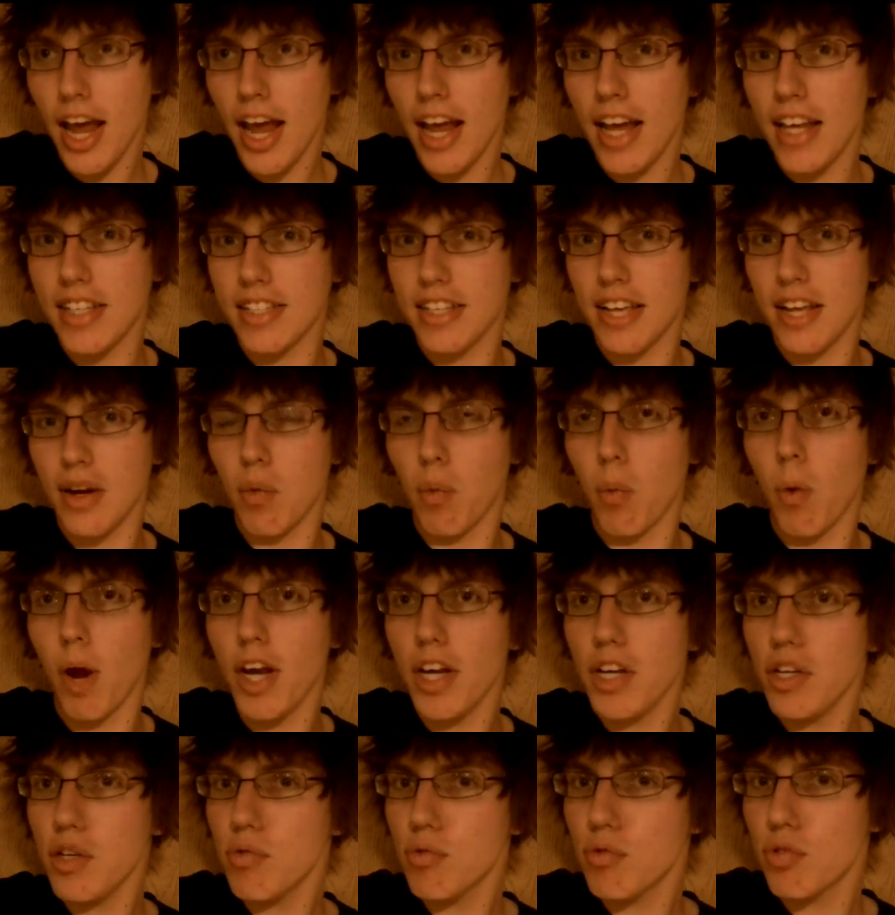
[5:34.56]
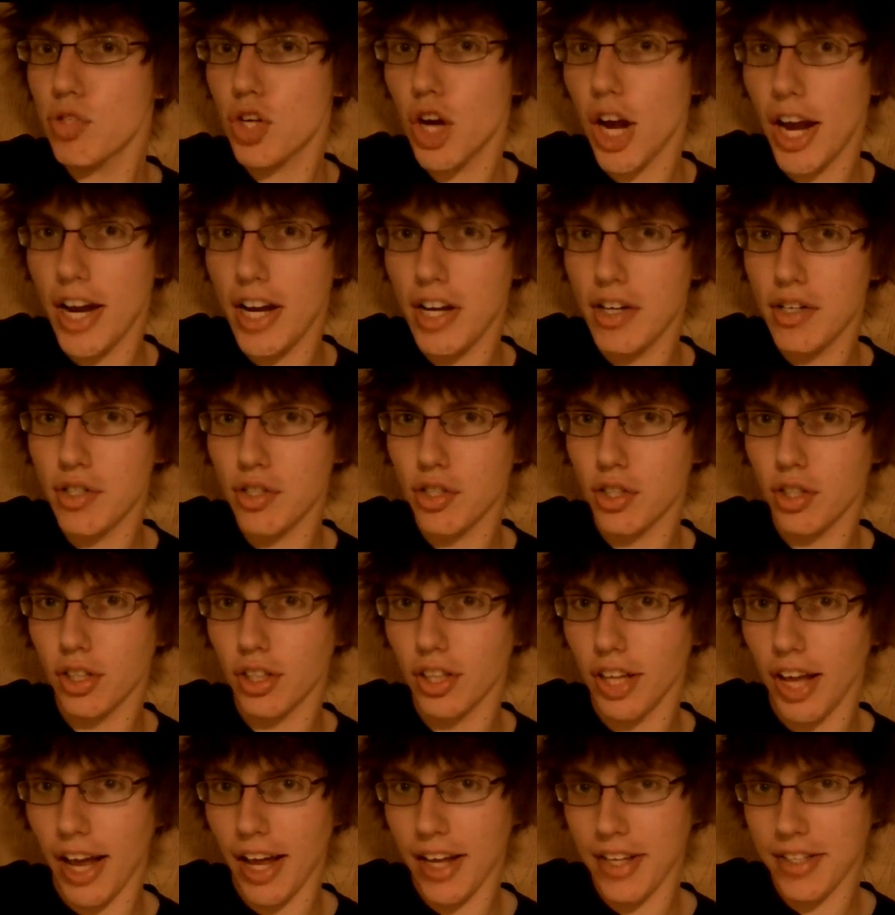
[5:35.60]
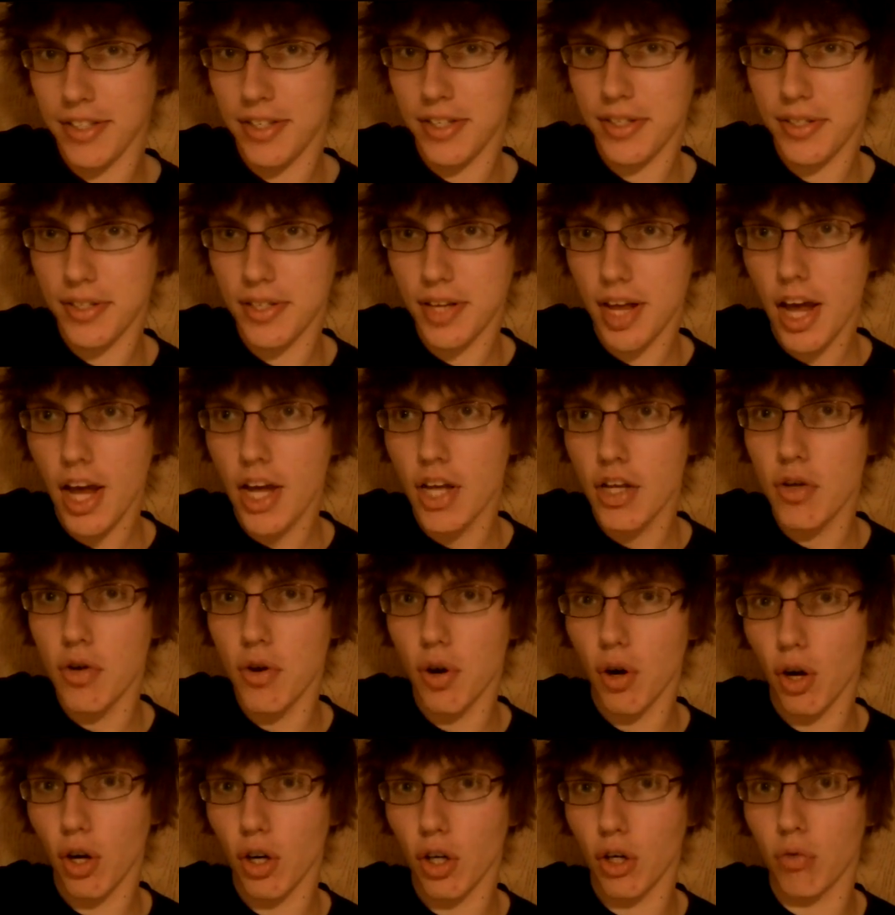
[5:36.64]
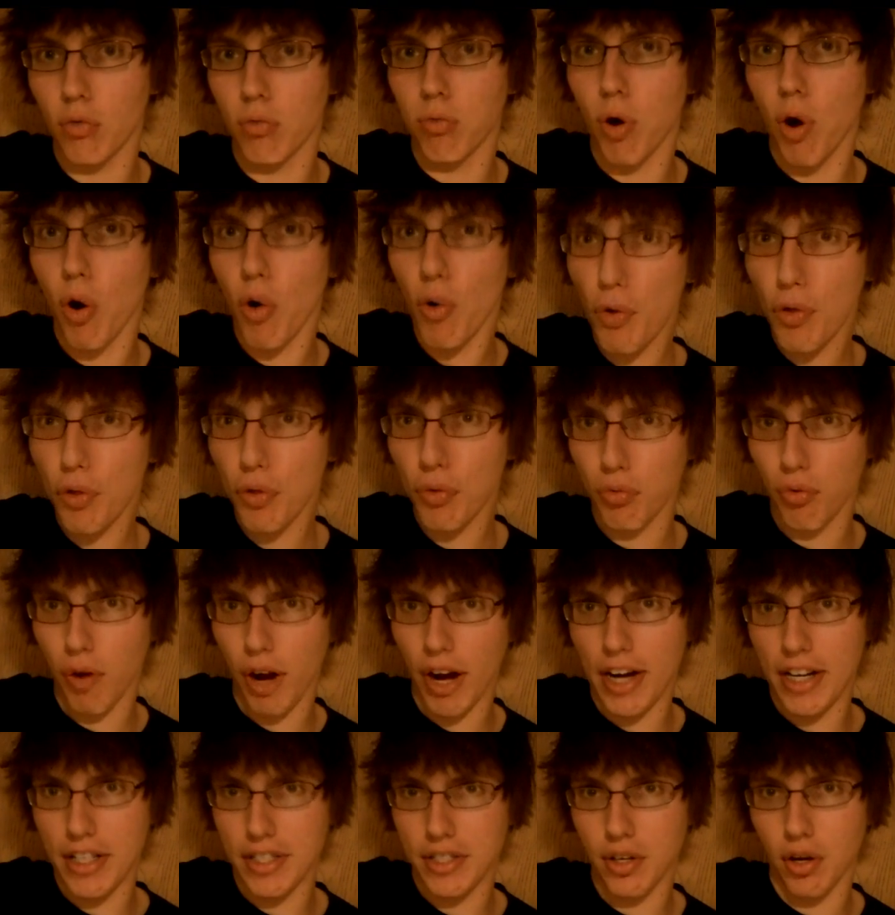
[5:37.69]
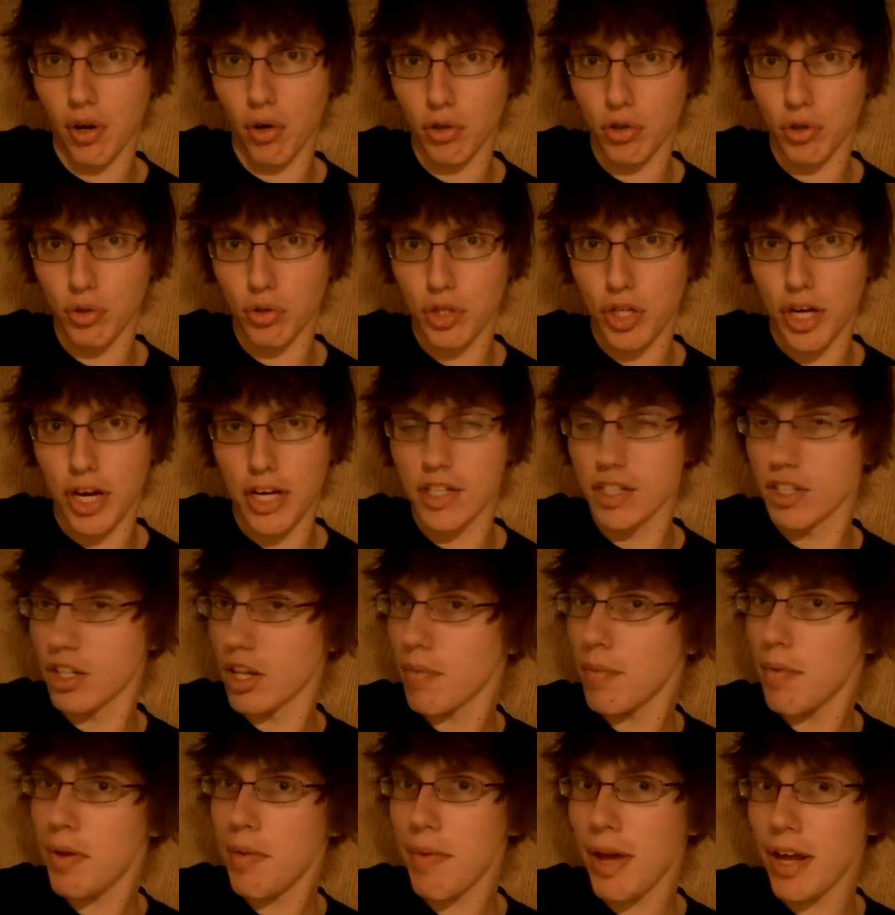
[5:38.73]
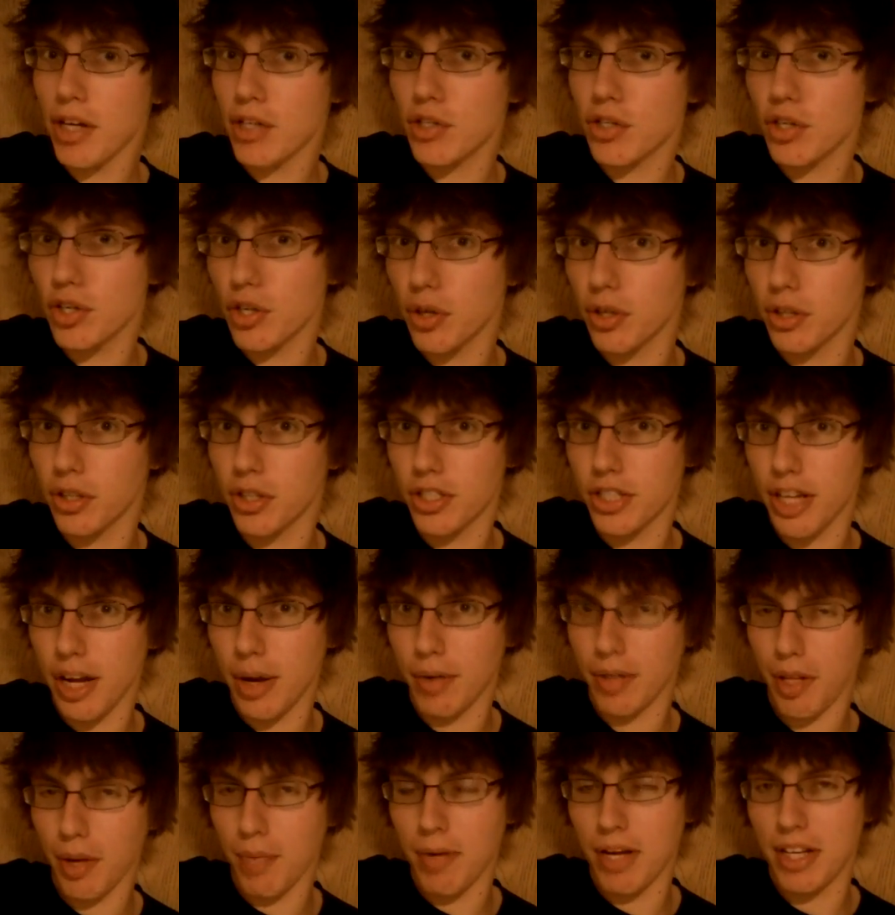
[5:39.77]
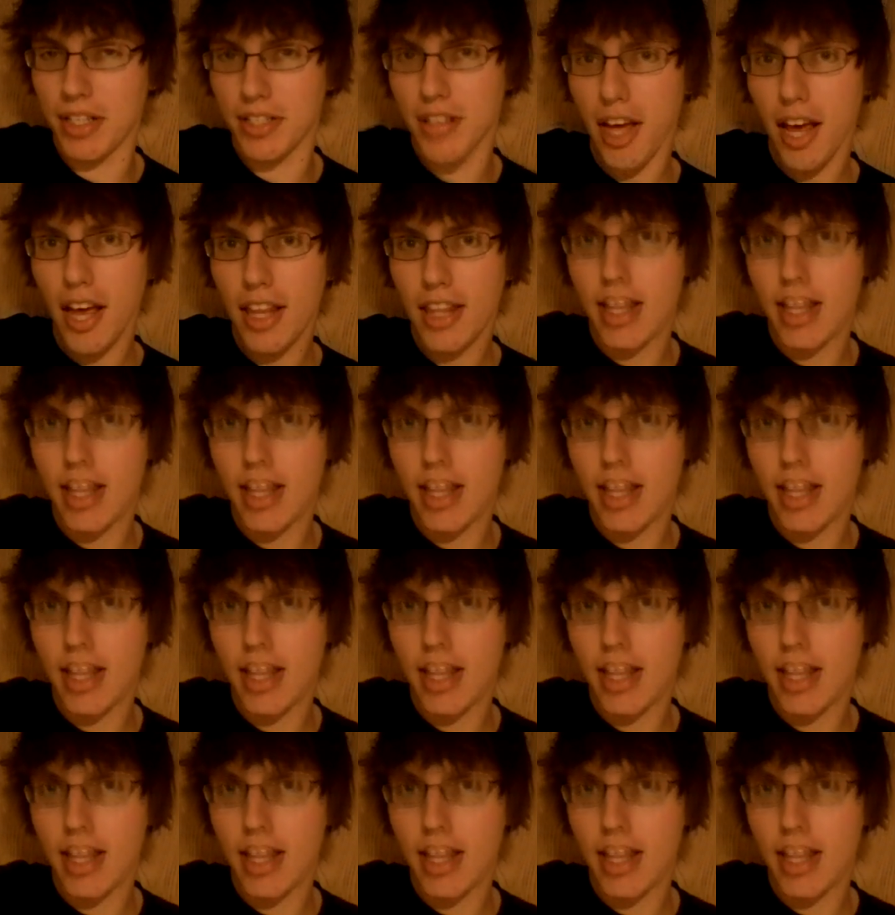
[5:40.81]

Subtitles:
is that when you change classes, your growth rates also change. Let me make sure you understand what that means.